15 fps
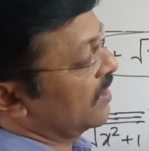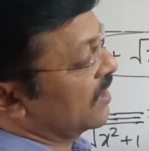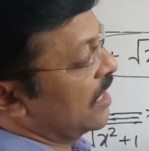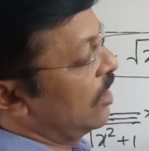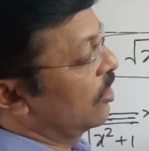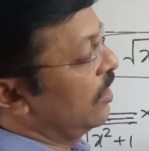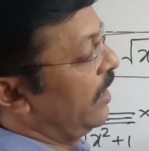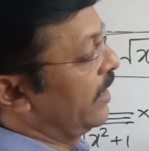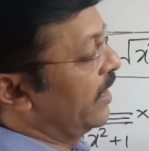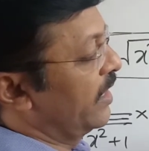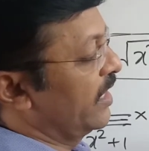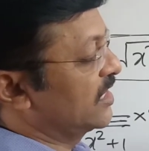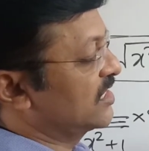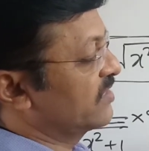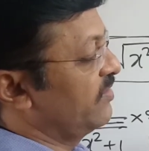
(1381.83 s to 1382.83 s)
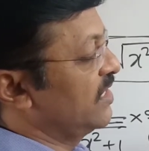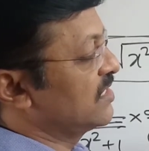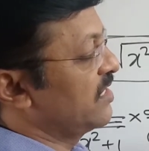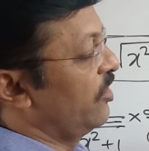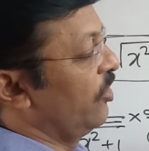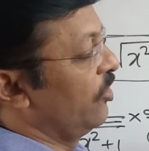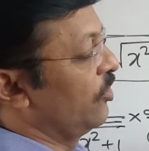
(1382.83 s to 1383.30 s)
calculated, x
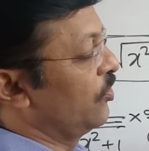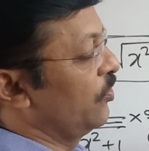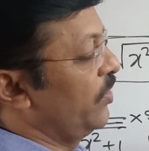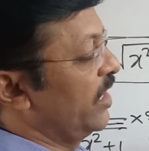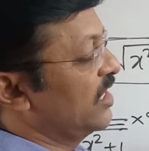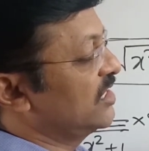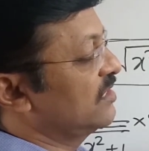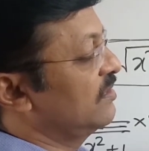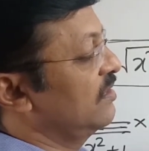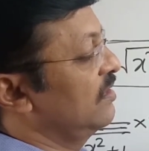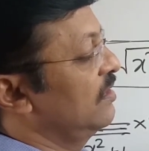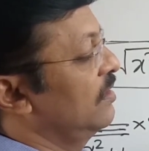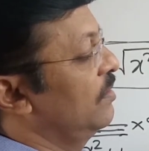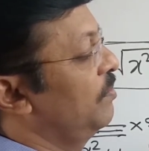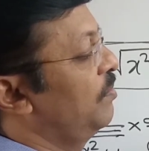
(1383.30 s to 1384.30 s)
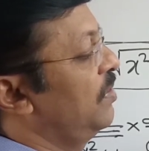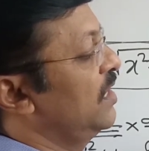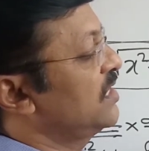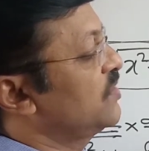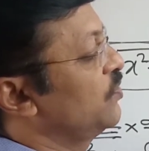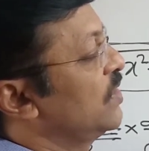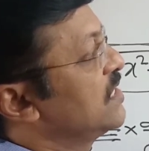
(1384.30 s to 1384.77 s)
square derivative 2x
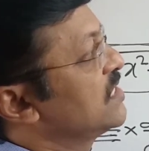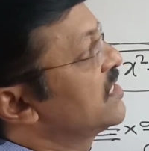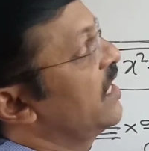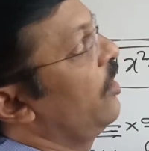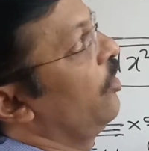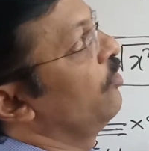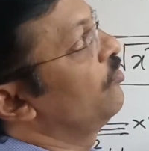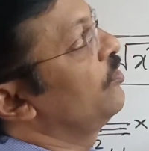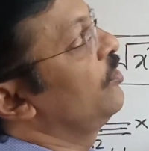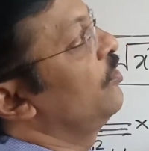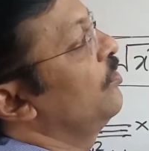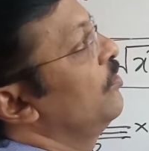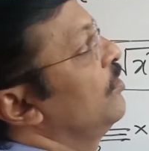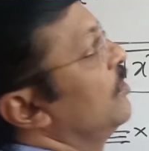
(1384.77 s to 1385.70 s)
plus 1's derivative 0,